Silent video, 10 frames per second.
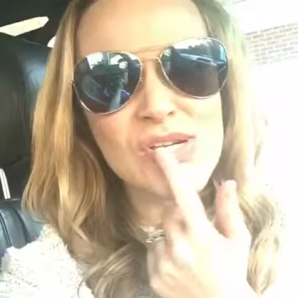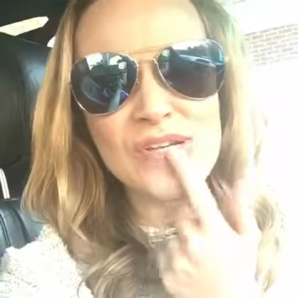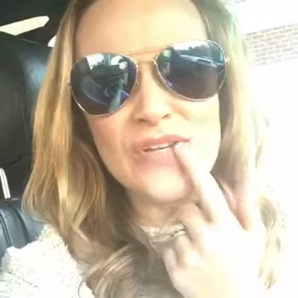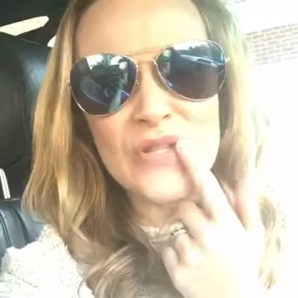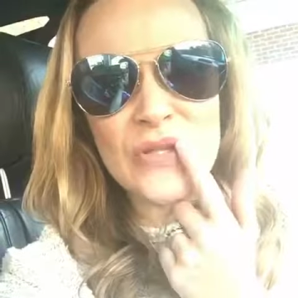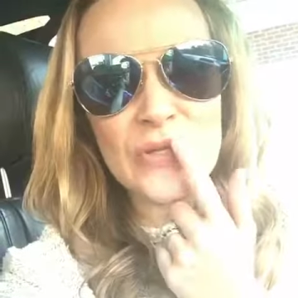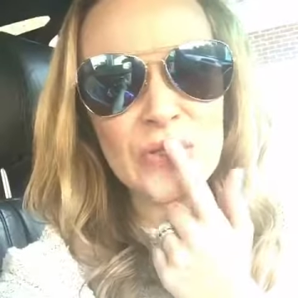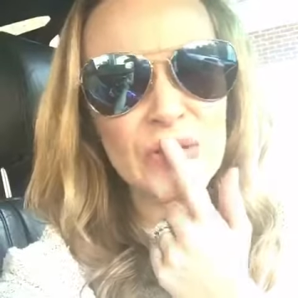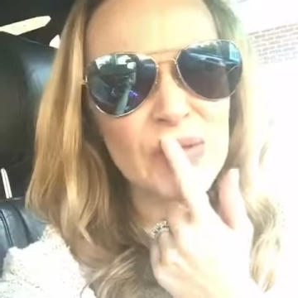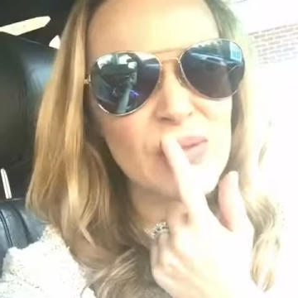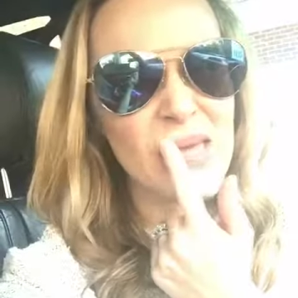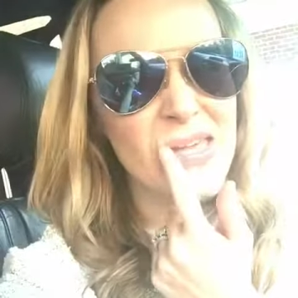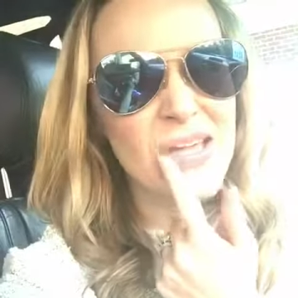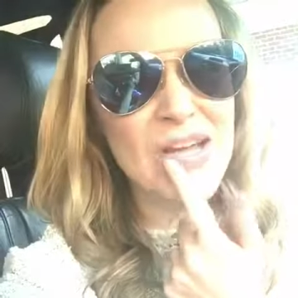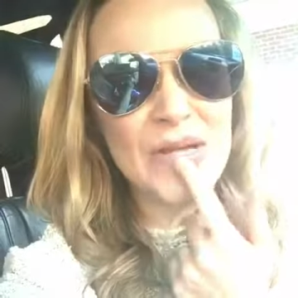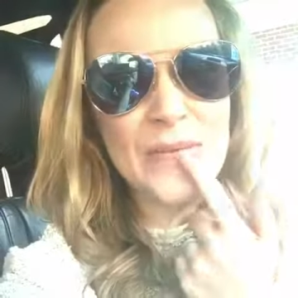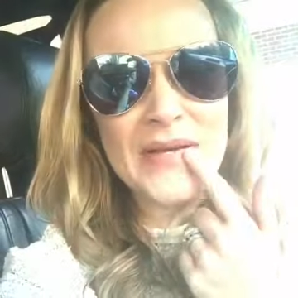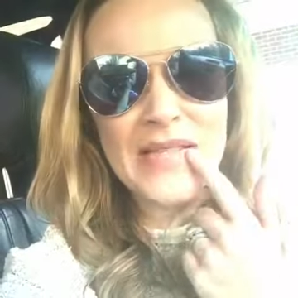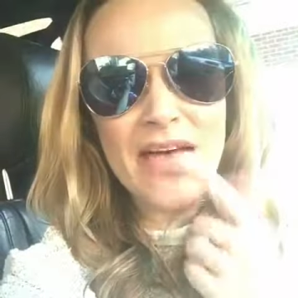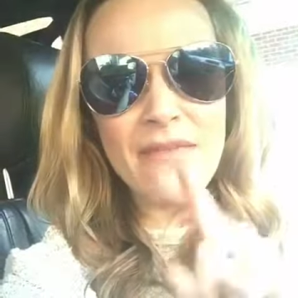And this is just a light color, but
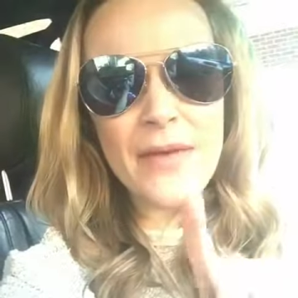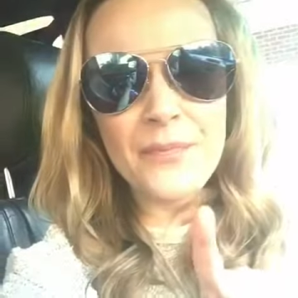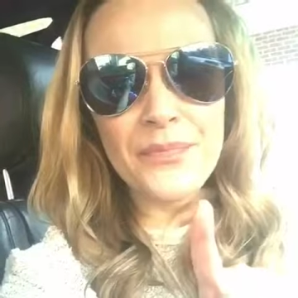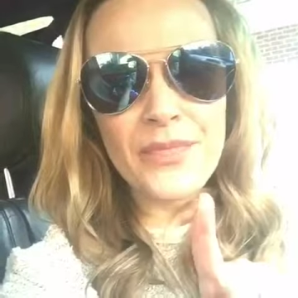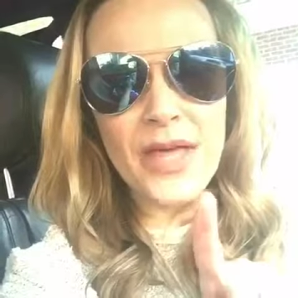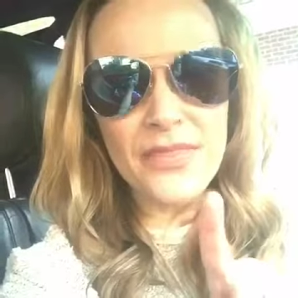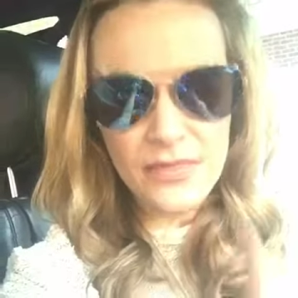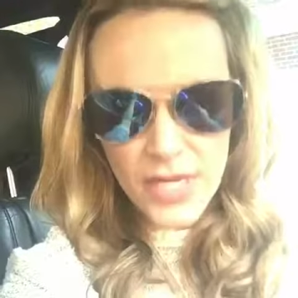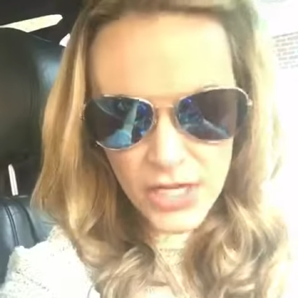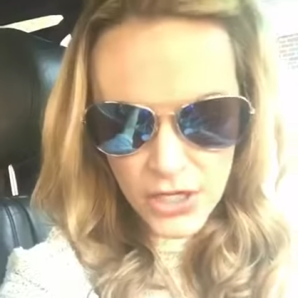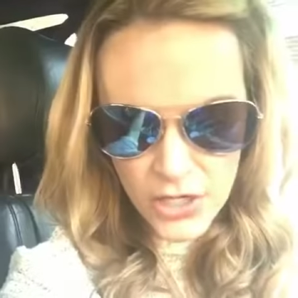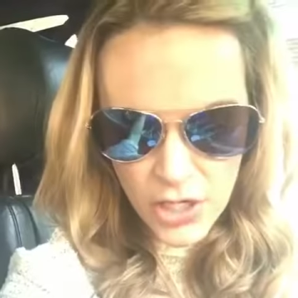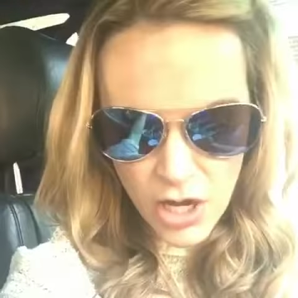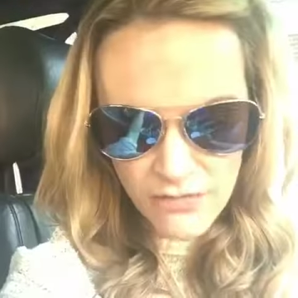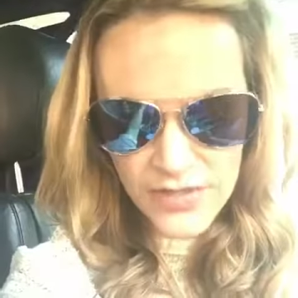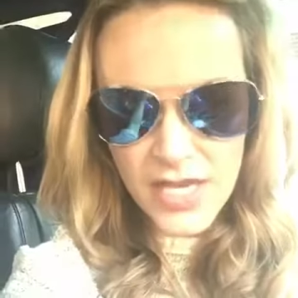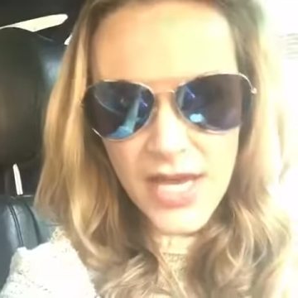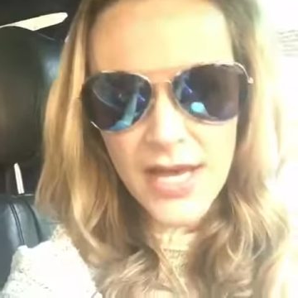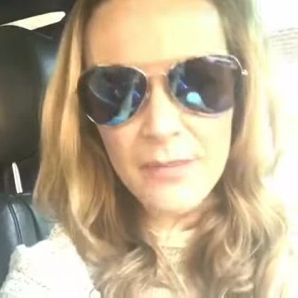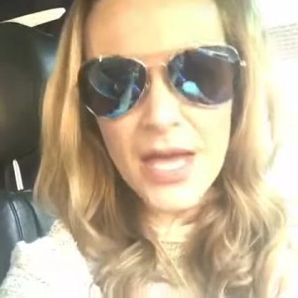I love it. Nothing there. Coffee
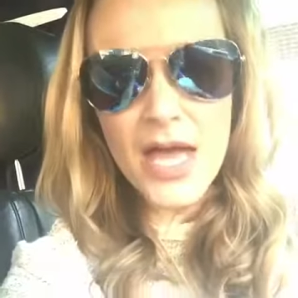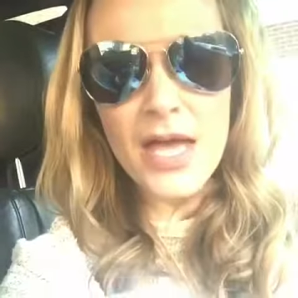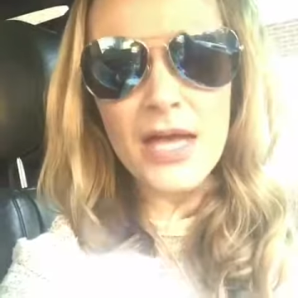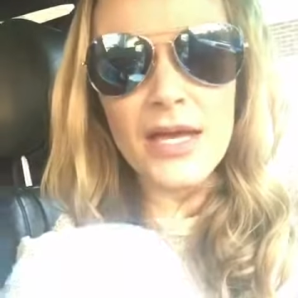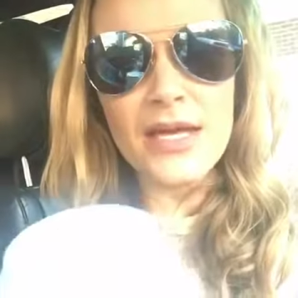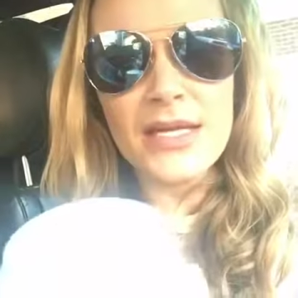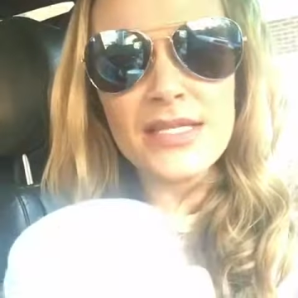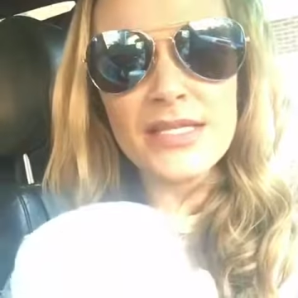cup is